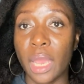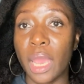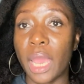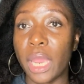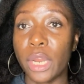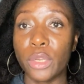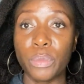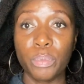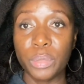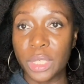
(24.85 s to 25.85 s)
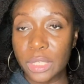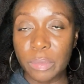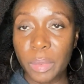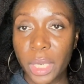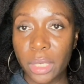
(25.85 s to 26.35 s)
and
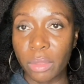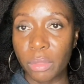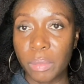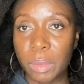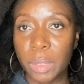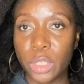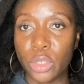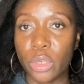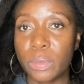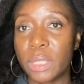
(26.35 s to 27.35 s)
despite the 3 big chops,